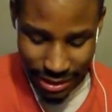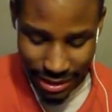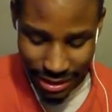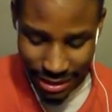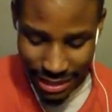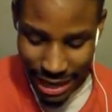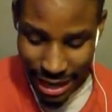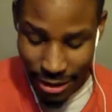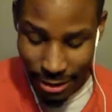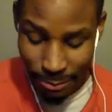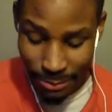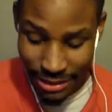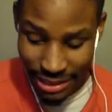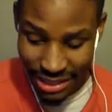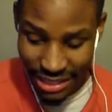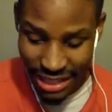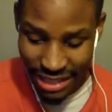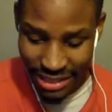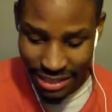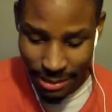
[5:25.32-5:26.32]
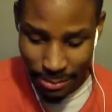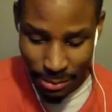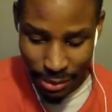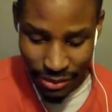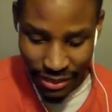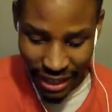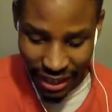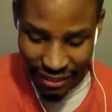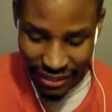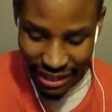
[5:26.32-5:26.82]
And now I'm just getting to
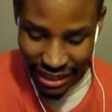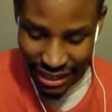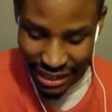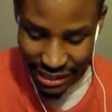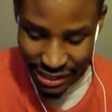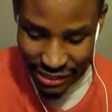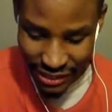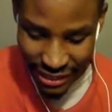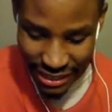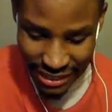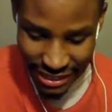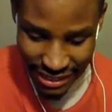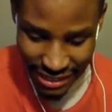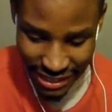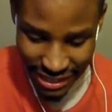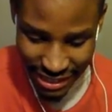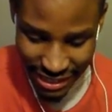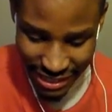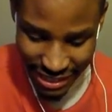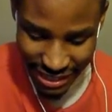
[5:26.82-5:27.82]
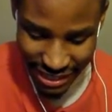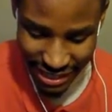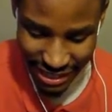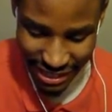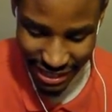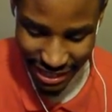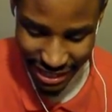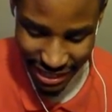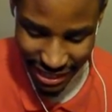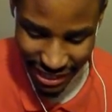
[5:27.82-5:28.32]
blue kale It's crazy.
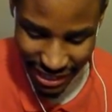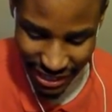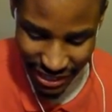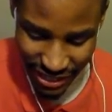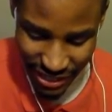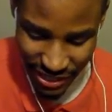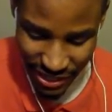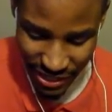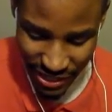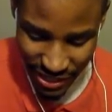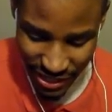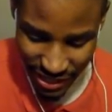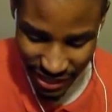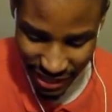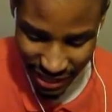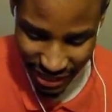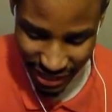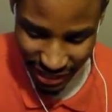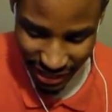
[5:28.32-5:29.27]
Alright.